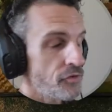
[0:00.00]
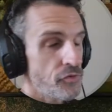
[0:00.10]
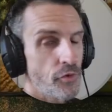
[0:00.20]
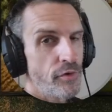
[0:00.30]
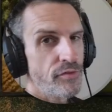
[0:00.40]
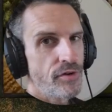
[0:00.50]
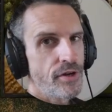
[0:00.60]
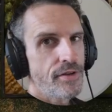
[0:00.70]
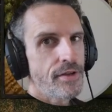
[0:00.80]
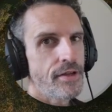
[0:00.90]

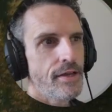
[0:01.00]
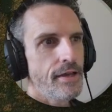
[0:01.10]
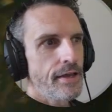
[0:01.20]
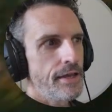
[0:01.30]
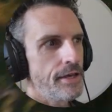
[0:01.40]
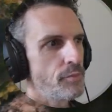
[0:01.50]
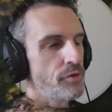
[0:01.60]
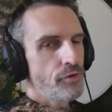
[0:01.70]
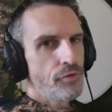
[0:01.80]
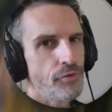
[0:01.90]
storefront and
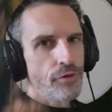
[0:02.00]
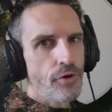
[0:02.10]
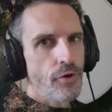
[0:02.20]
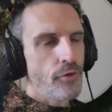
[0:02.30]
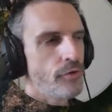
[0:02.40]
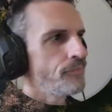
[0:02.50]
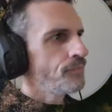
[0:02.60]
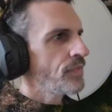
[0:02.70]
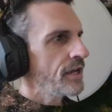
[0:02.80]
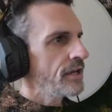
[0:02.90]
produce your own
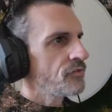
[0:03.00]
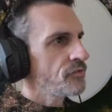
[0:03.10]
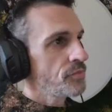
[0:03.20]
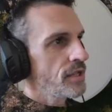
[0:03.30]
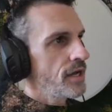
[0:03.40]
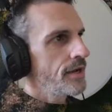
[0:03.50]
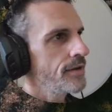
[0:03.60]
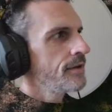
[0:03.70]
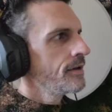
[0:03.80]
and supply